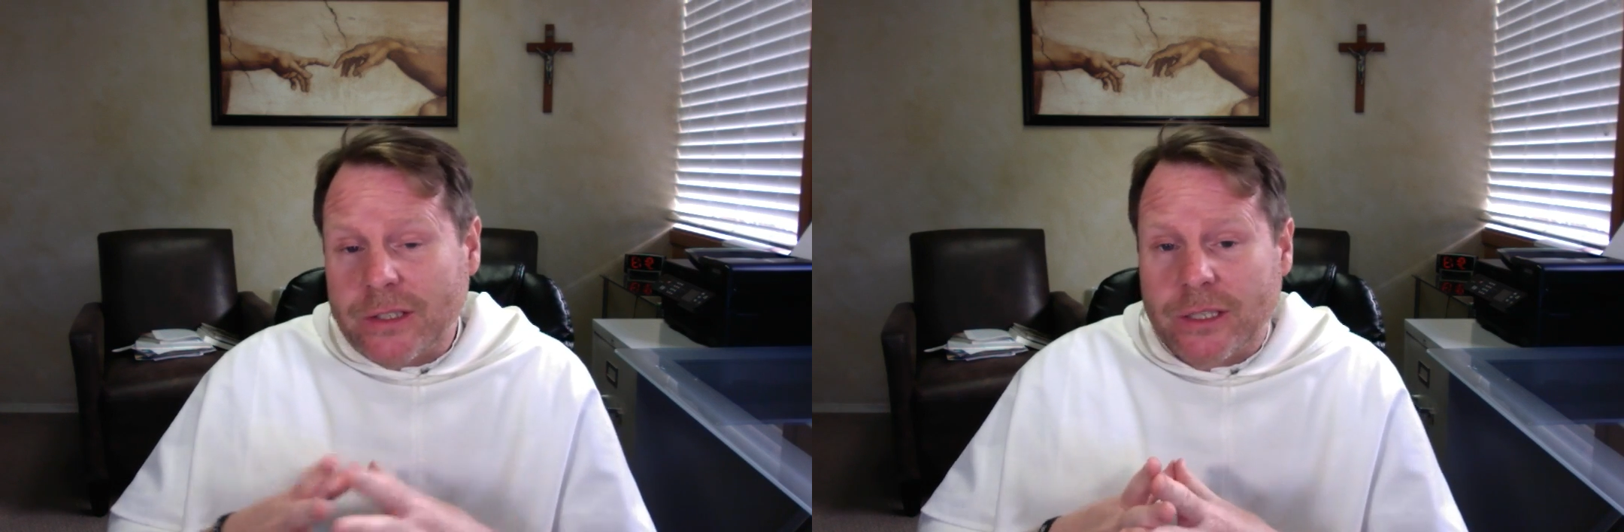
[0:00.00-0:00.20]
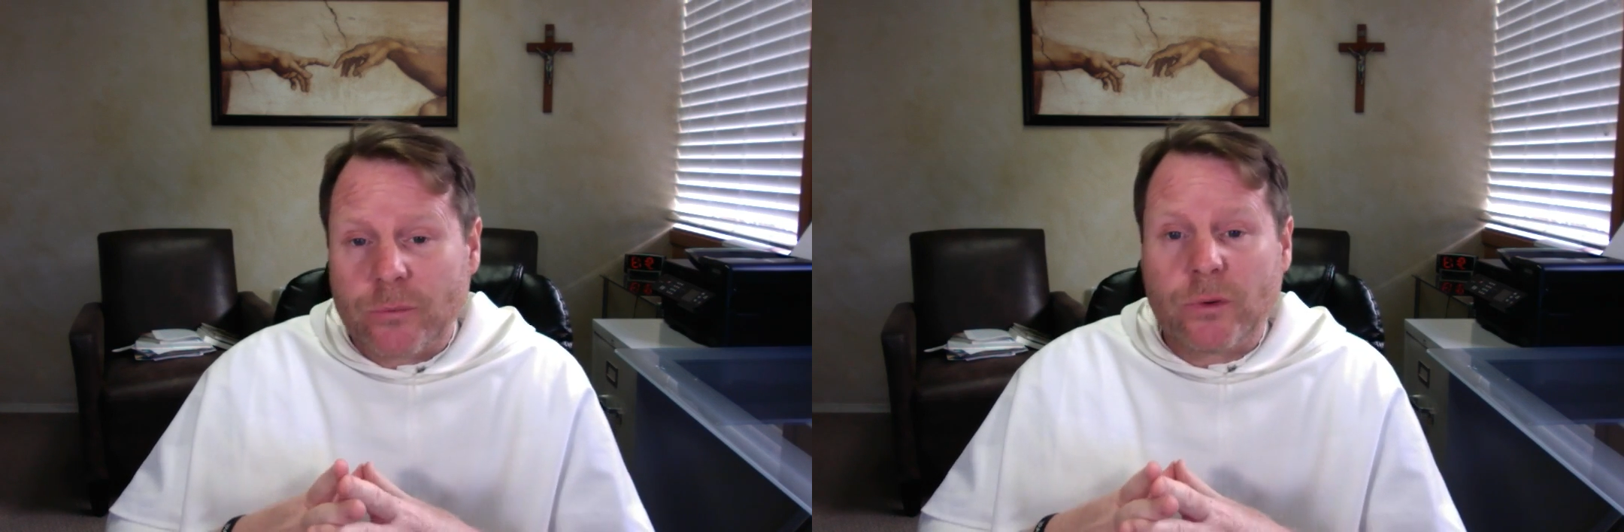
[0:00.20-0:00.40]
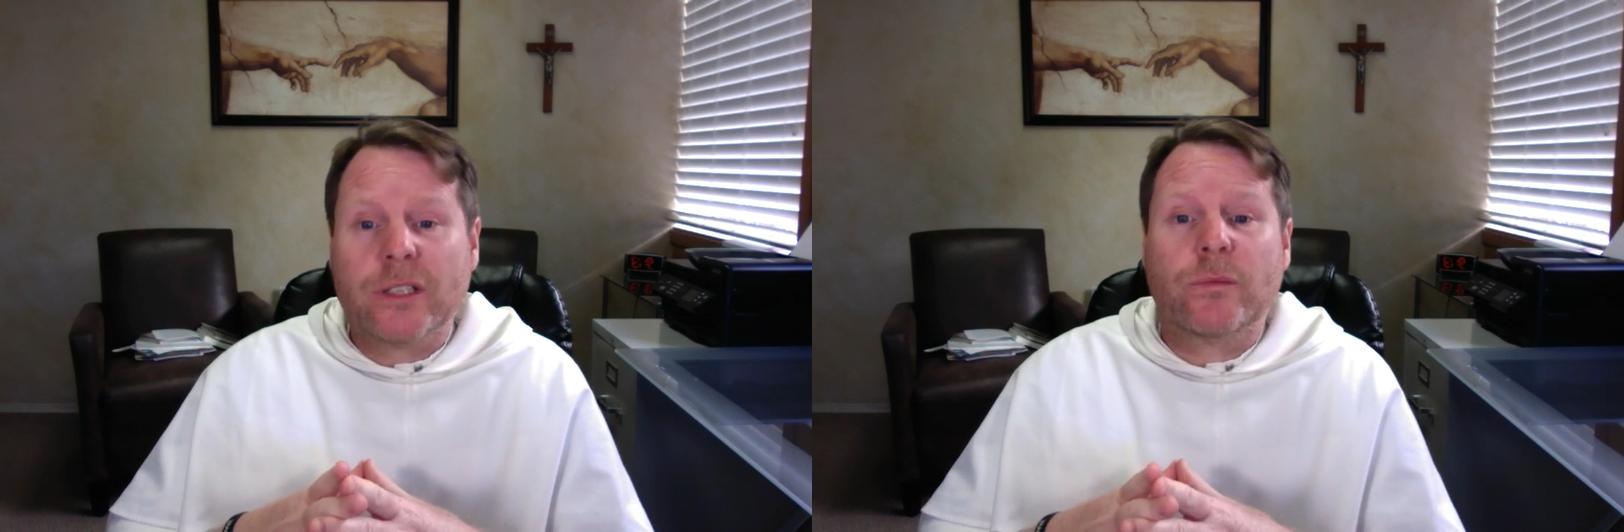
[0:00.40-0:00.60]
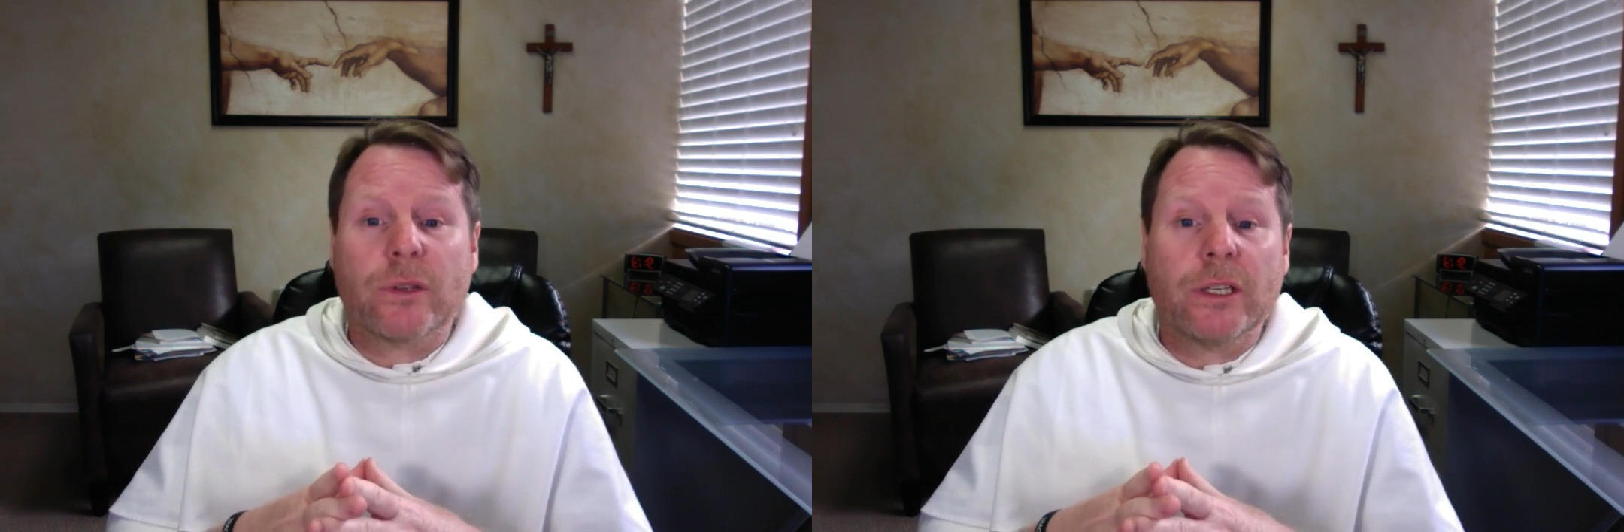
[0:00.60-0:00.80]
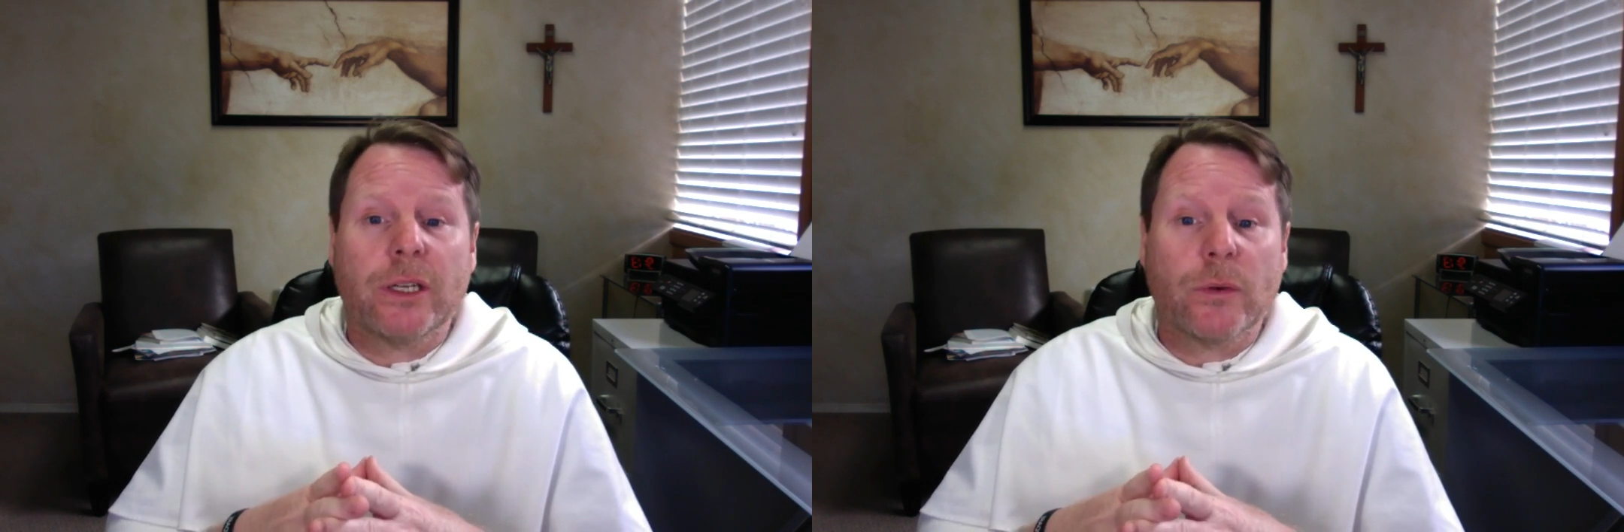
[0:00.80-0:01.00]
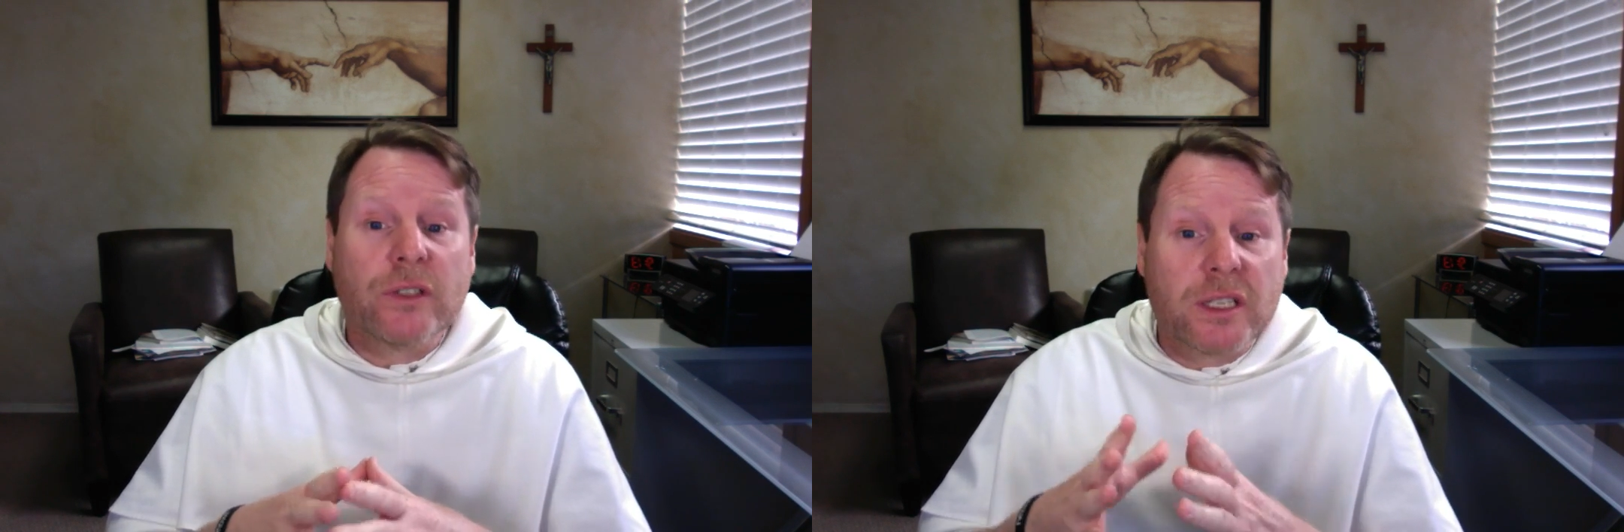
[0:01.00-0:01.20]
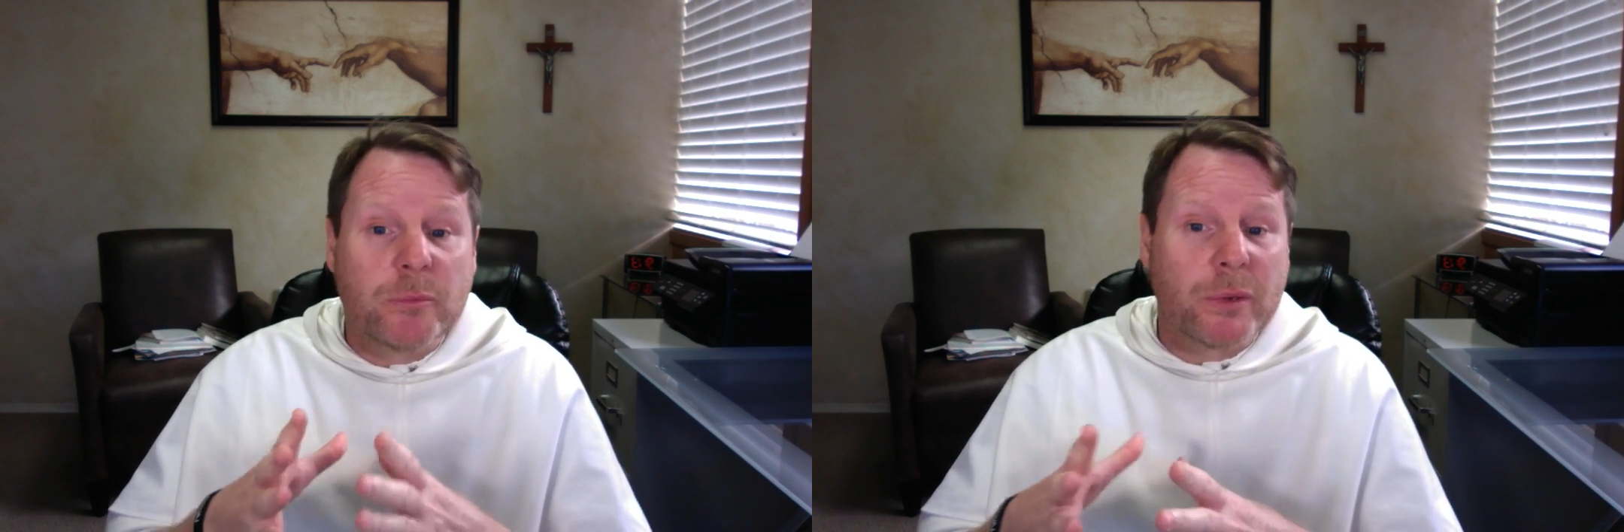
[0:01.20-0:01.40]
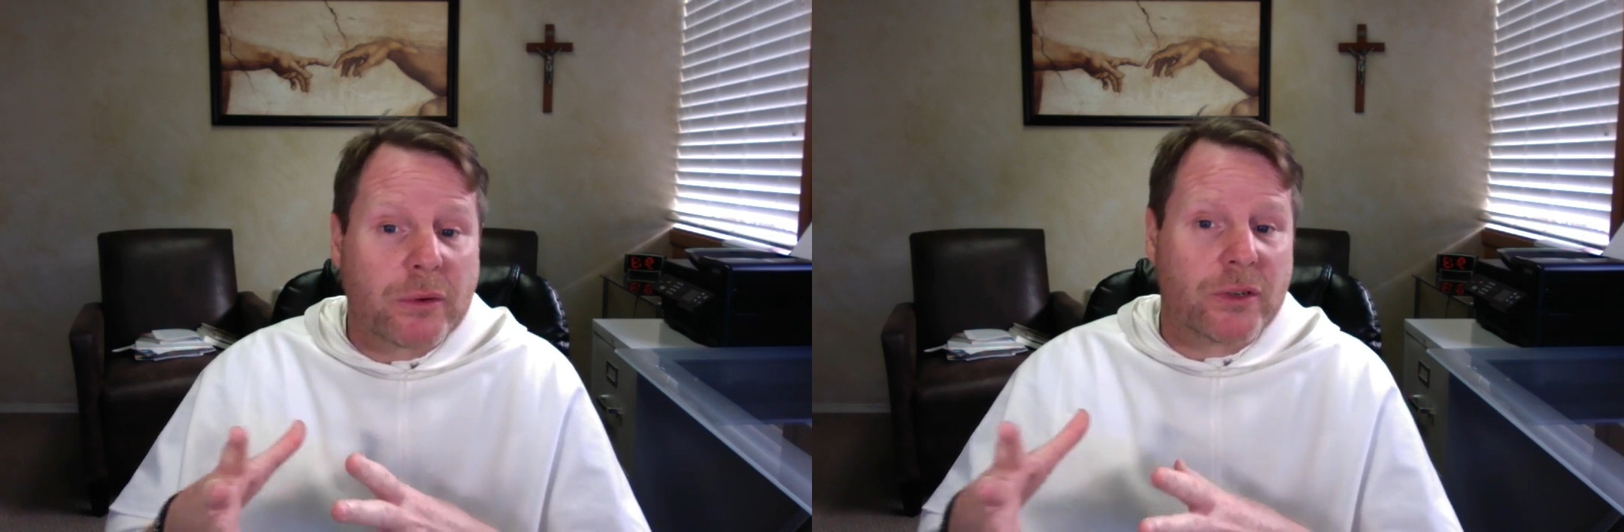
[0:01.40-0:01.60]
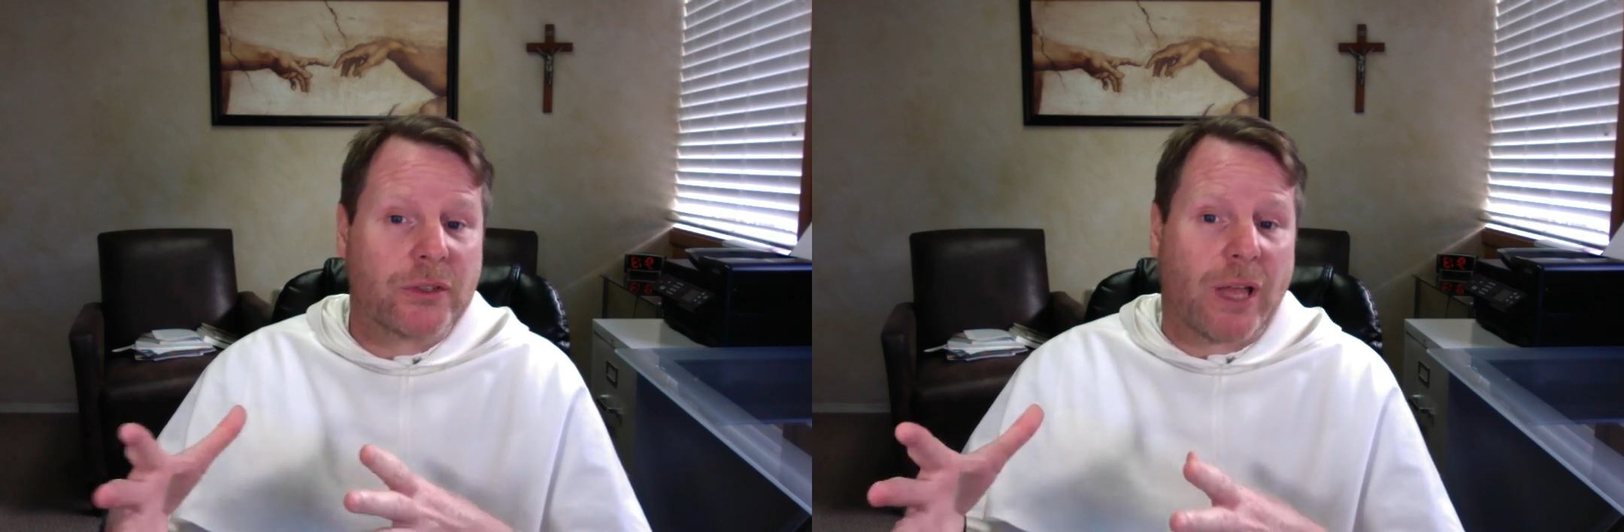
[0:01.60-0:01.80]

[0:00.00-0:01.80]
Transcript: there was really no spiritual